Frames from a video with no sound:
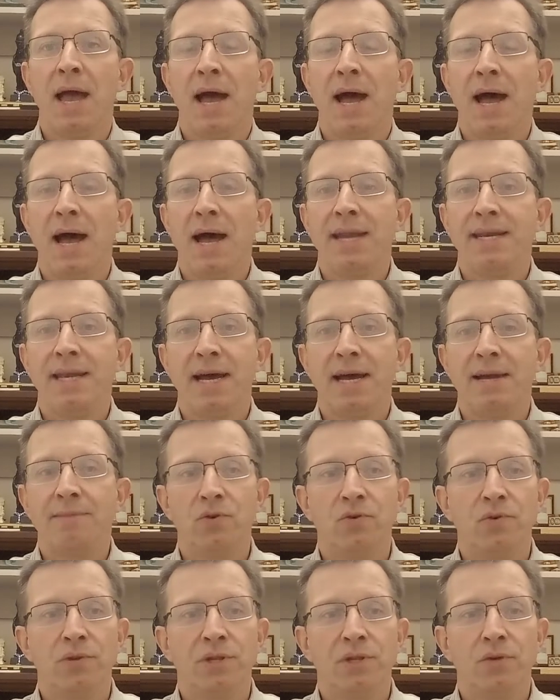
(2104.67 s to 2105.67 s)
And
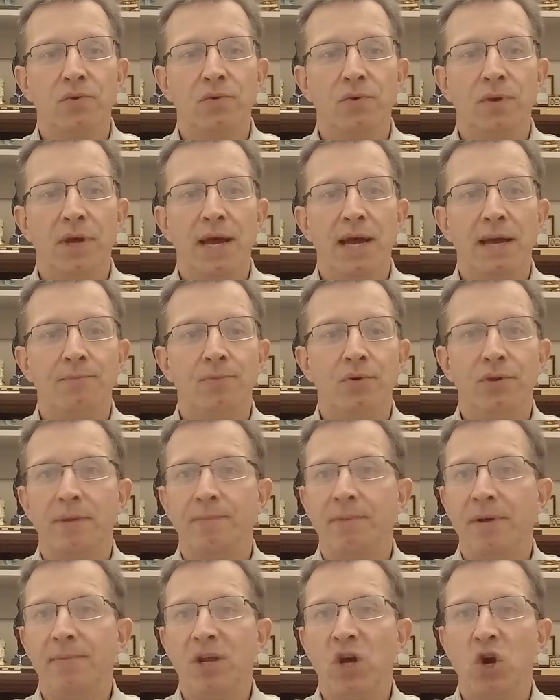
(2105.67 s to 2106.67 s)
I'm going to put
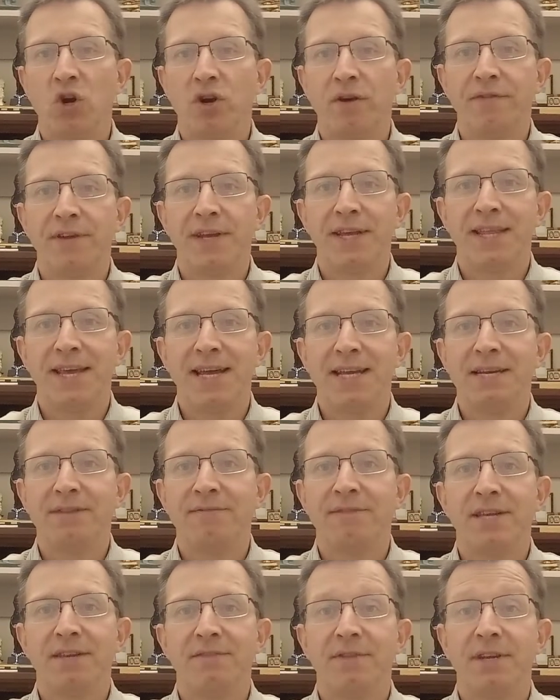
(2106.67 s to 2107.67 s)
a bibliography at the end
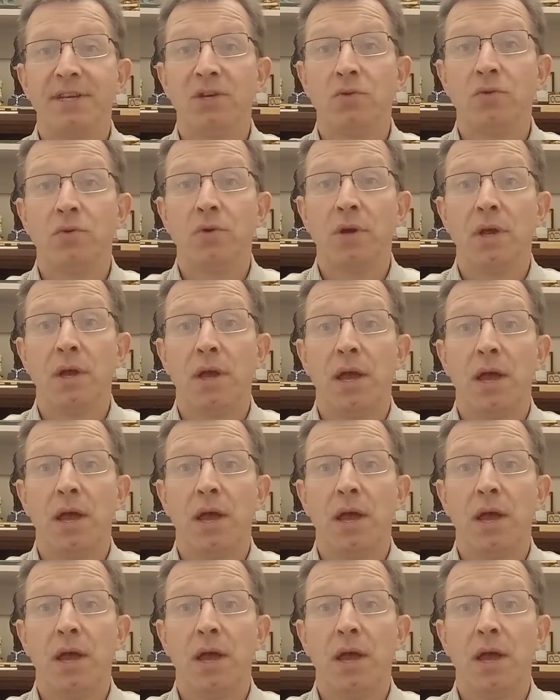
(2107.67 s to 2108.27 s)
of this video.